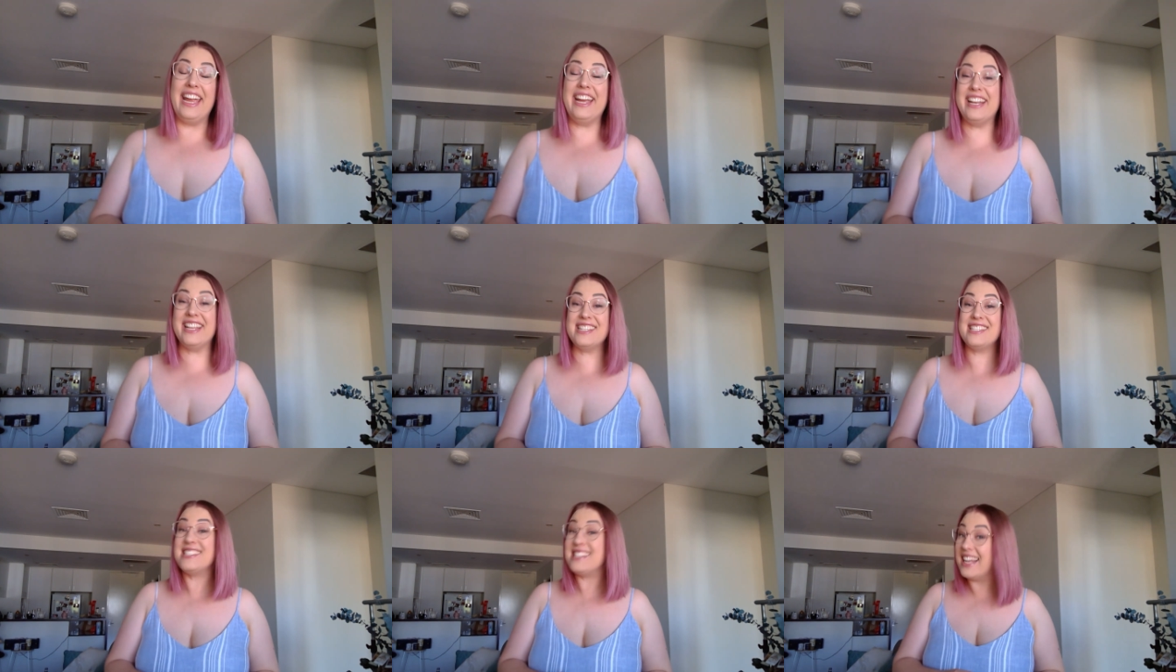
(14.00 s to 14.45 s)

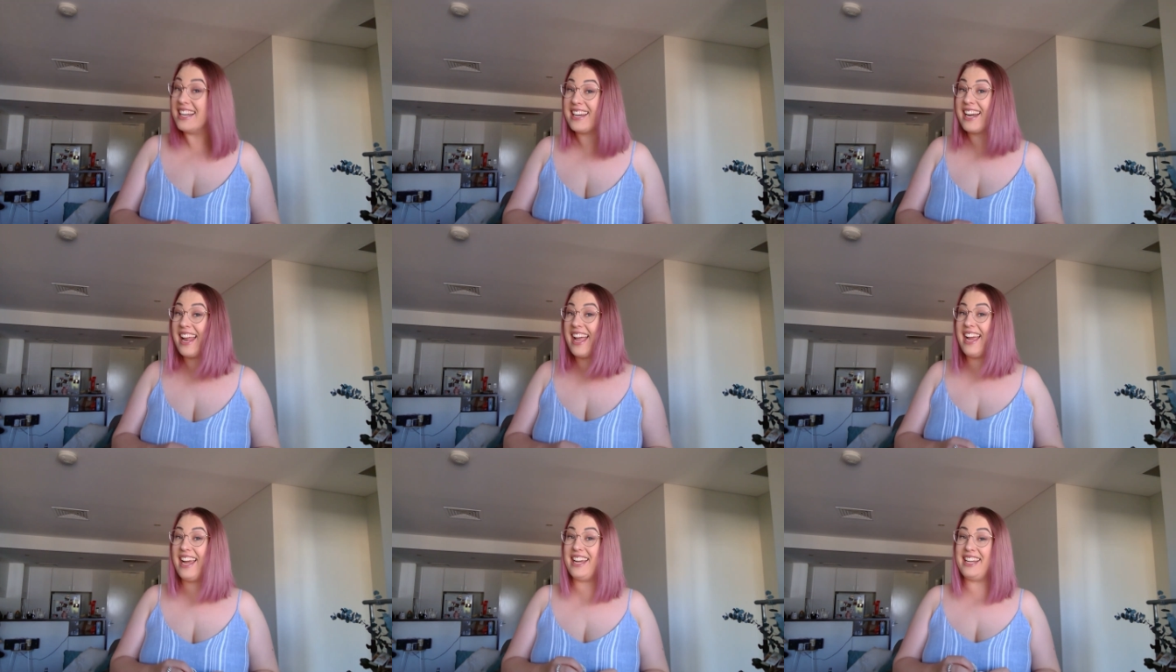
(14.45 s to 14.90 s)
It is
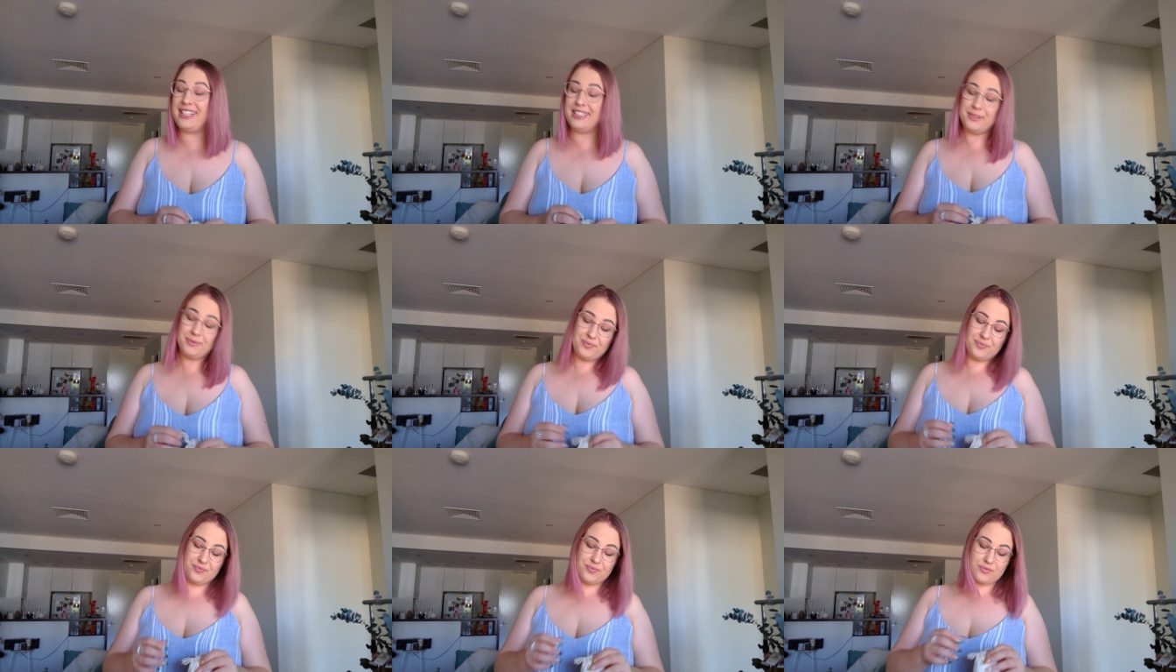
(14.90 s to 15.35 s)

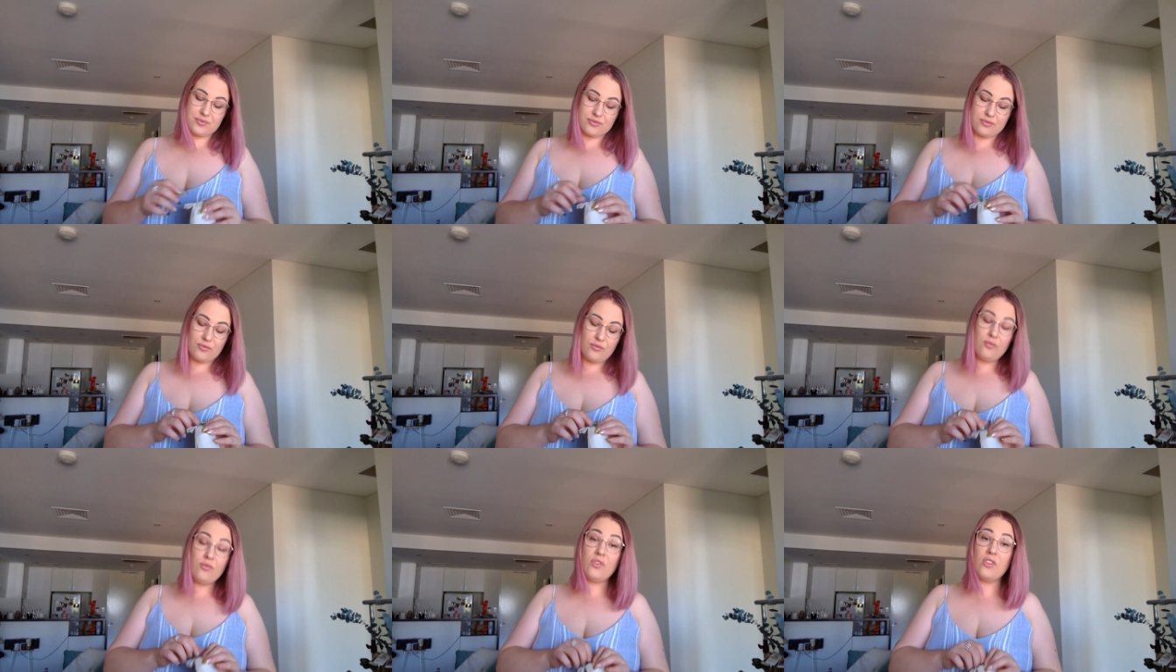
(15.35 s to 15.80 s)
Saturday
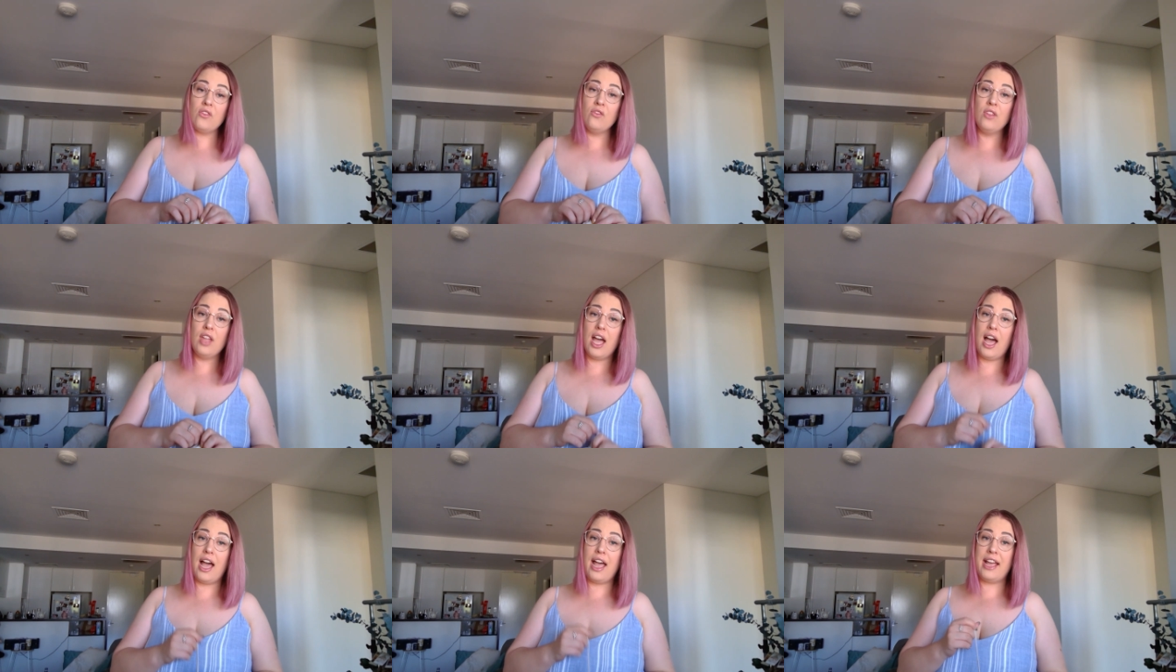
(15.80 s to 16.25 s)

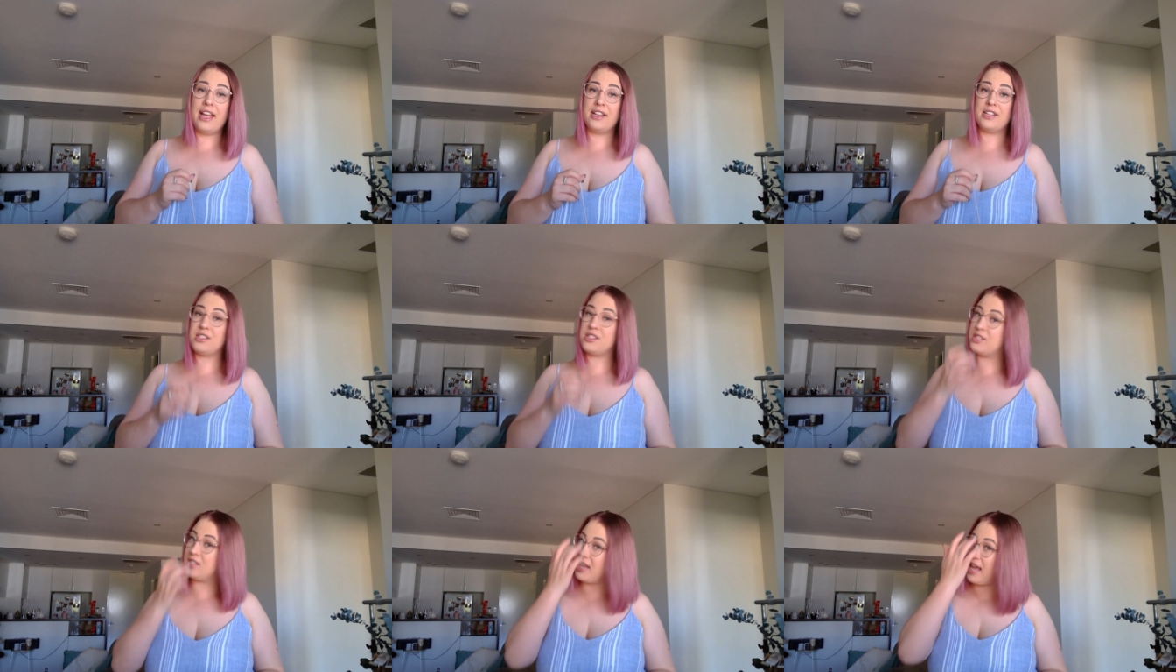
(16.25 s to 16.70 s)

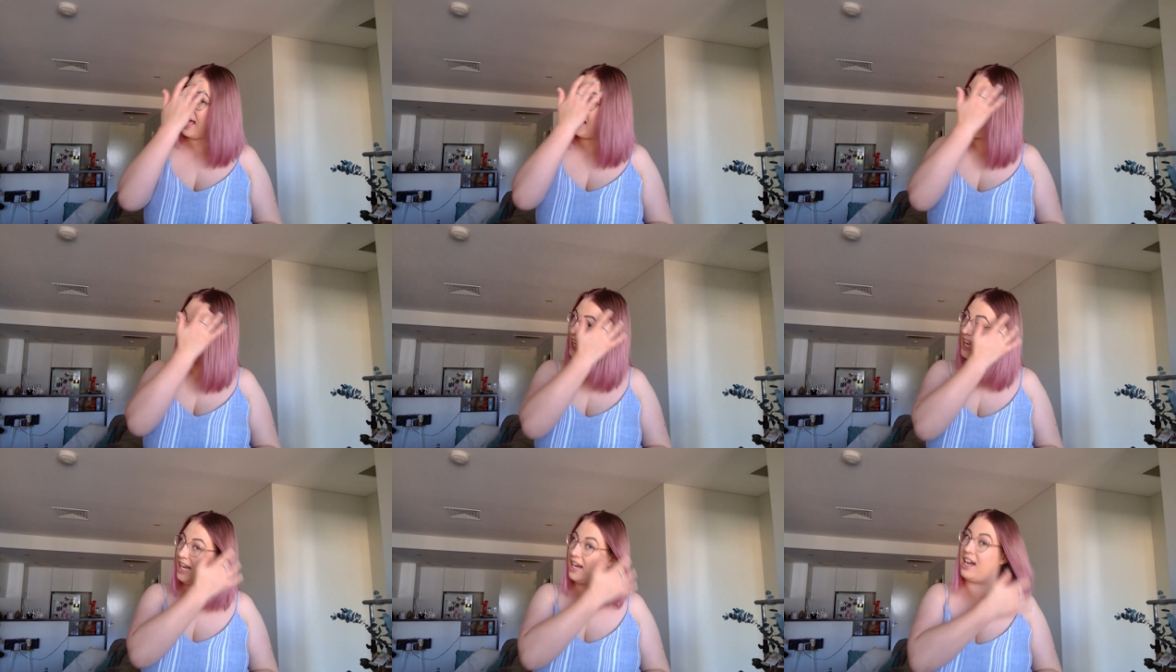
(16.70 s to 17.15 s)
and
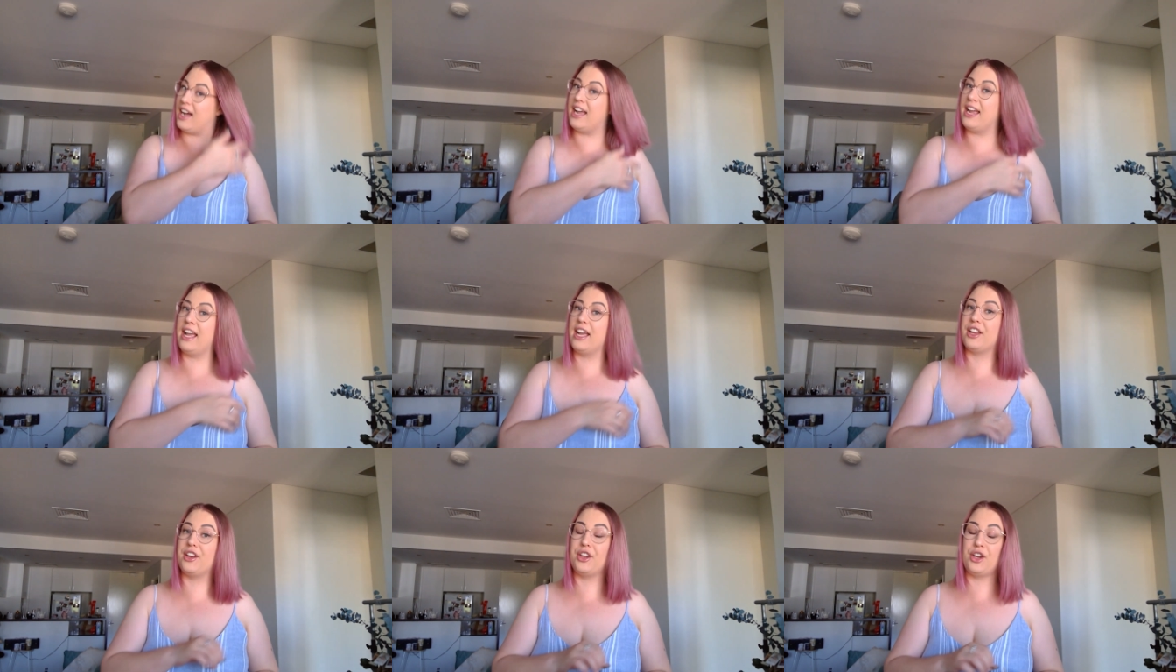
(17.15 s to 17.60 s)
Alec and
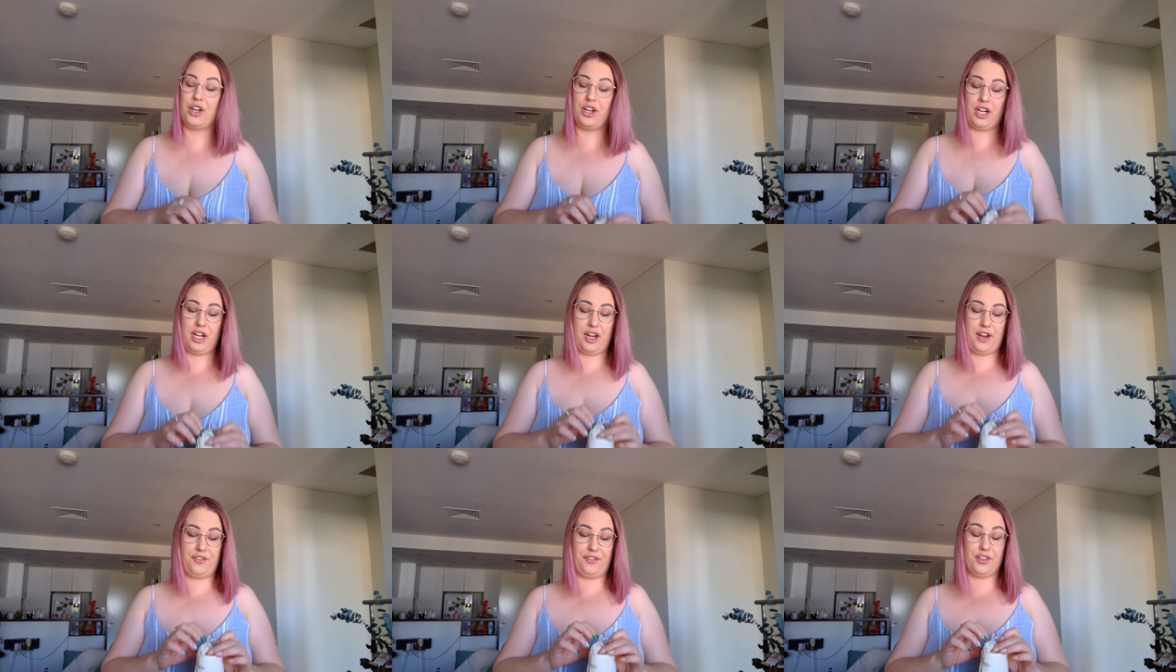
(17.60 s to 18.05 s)
I are going to
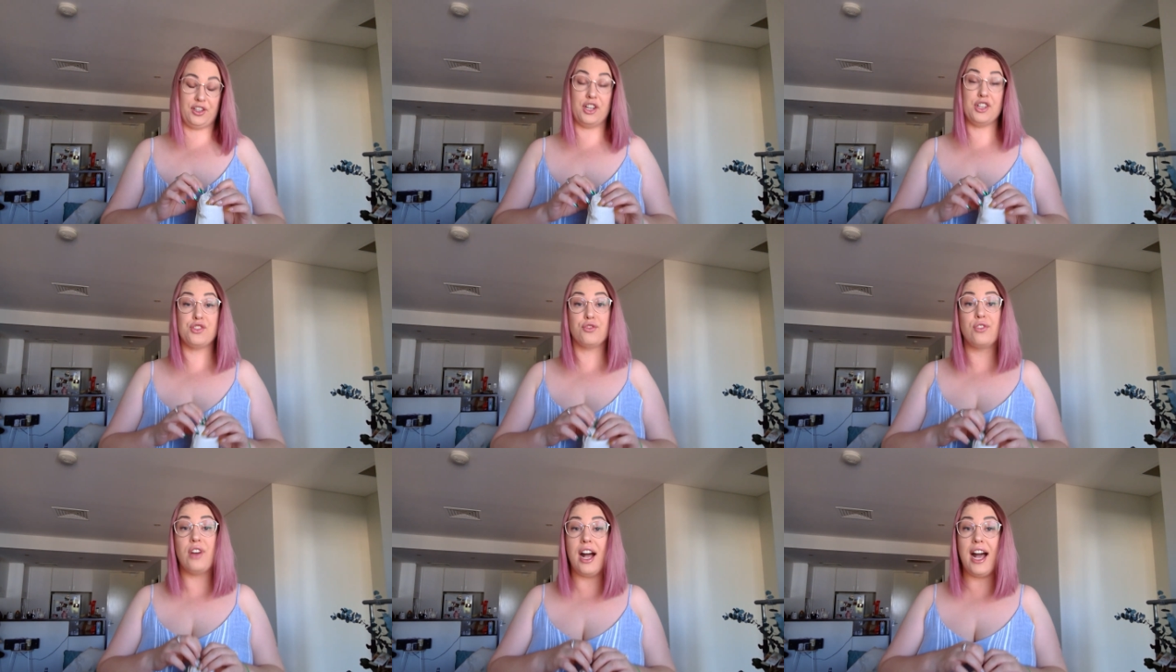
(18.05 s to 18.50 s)
go for
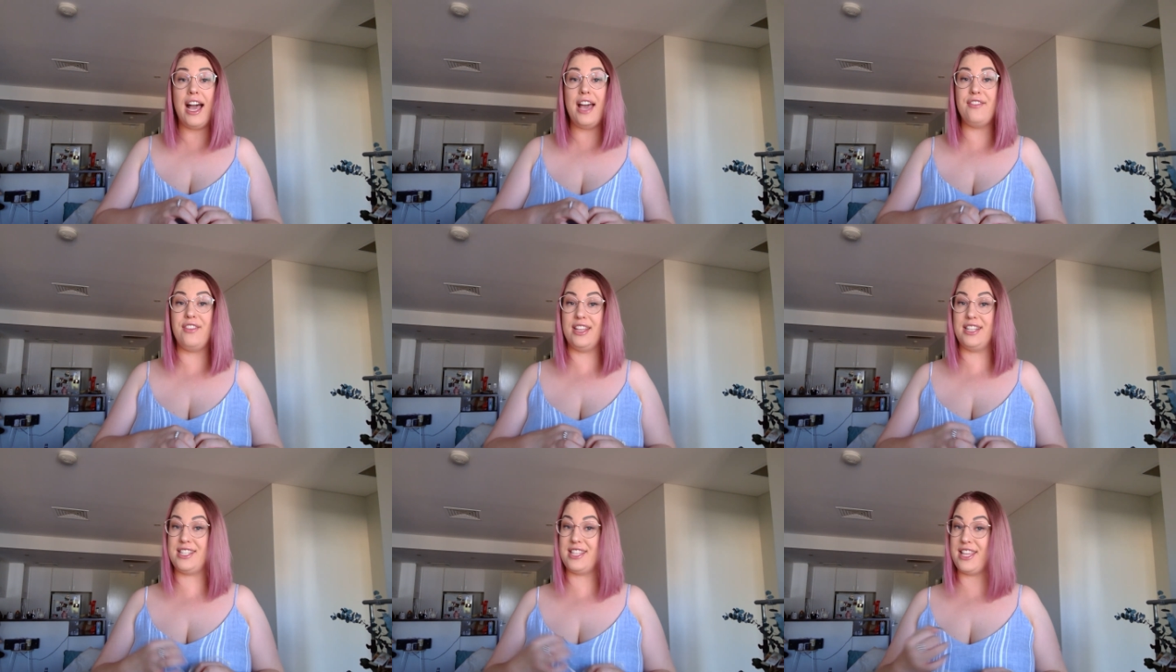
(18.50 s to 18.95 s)
a
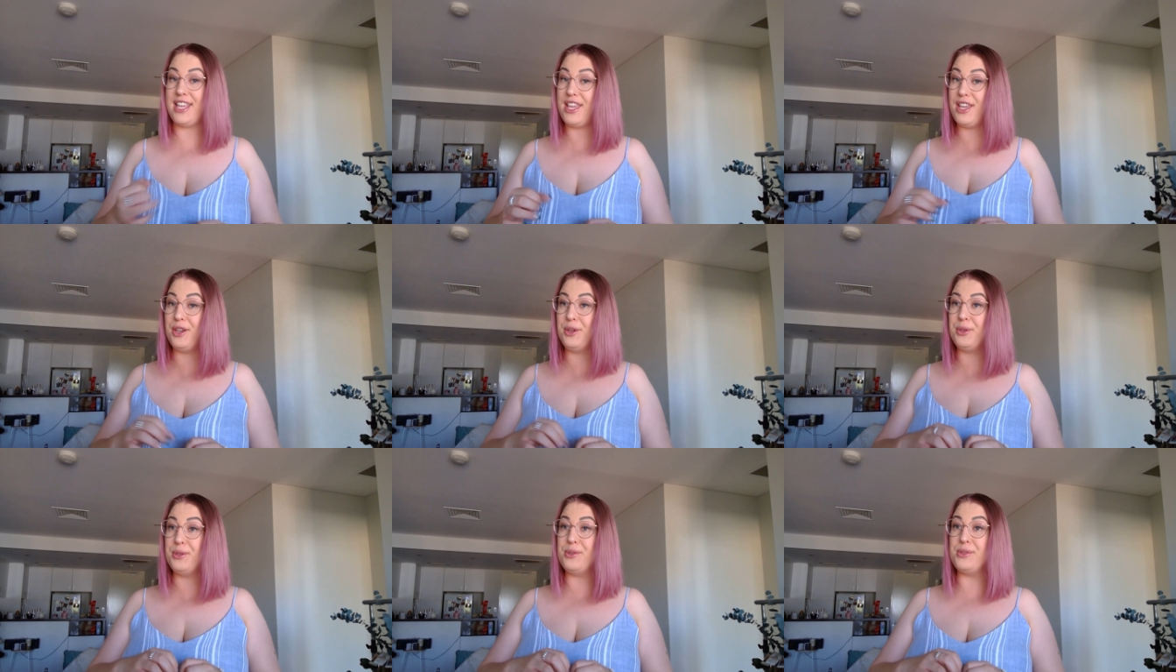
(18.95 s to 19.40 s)
drive into the
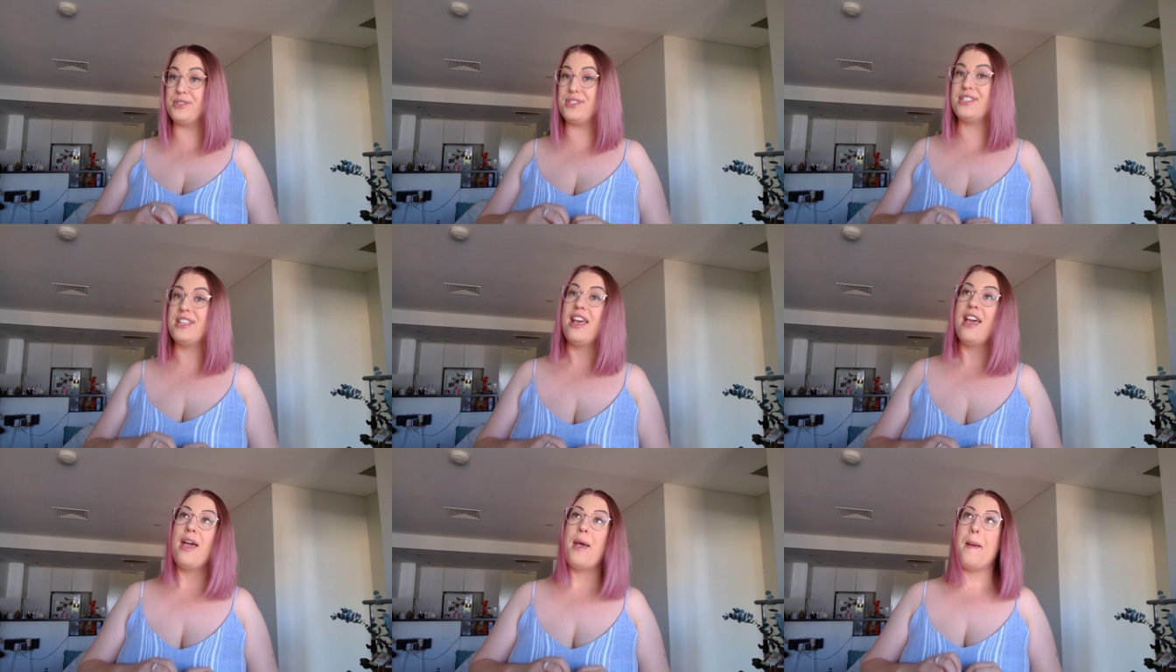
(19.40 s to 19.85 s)

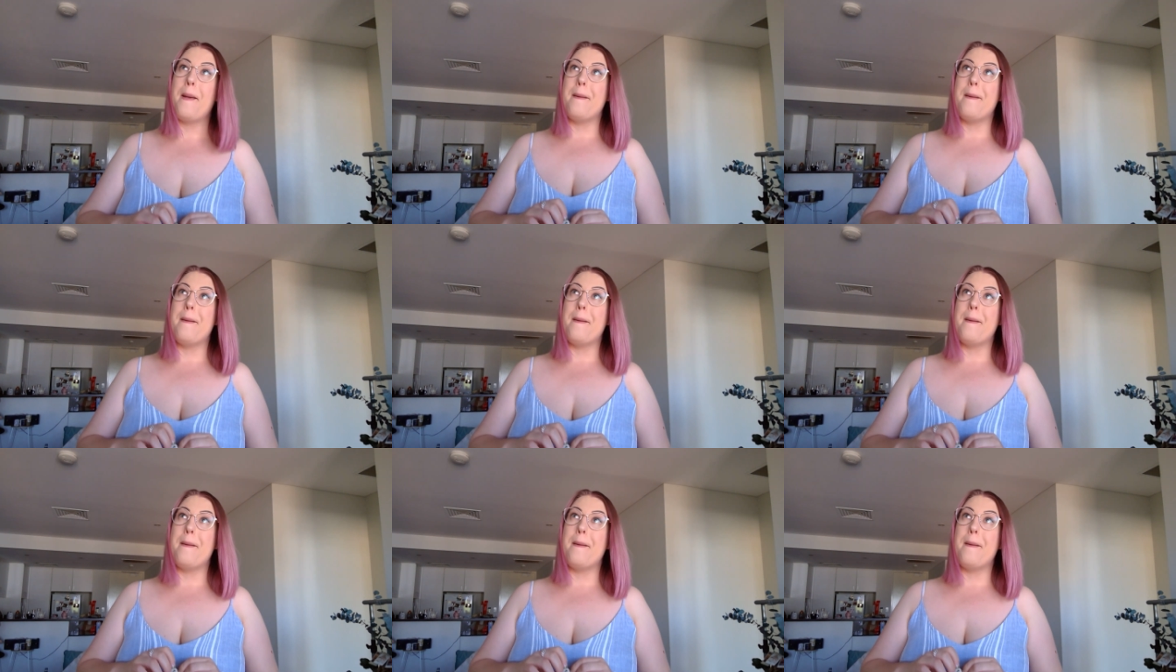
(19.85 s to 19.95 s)
hills,